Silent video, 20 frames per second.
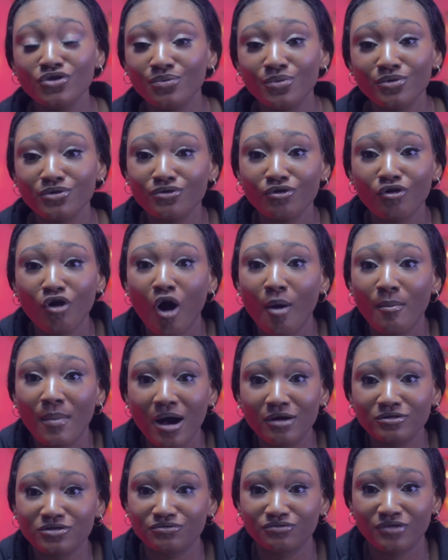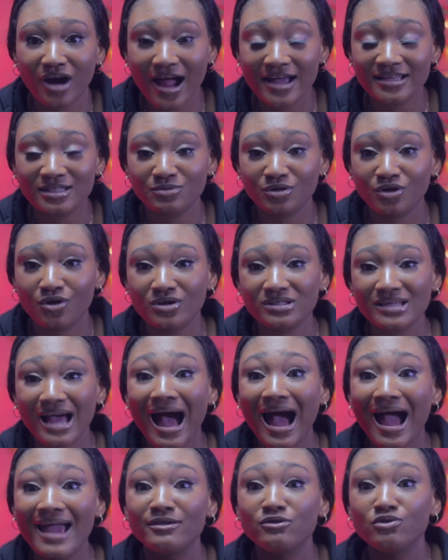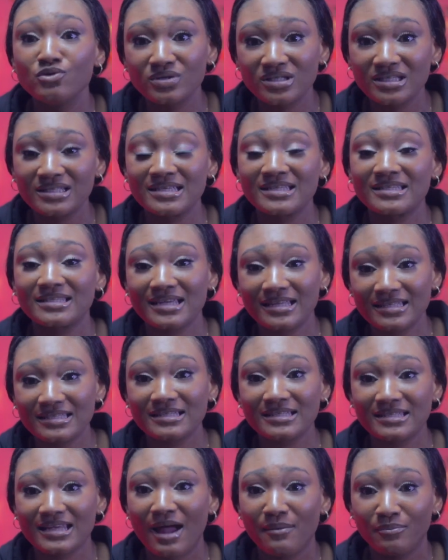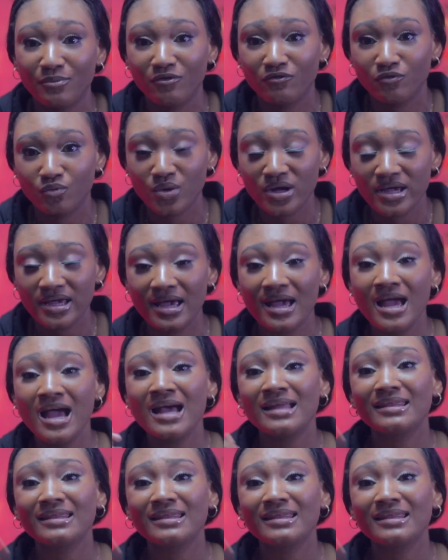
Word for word: wouldn't come out right because I use it a certain type of way.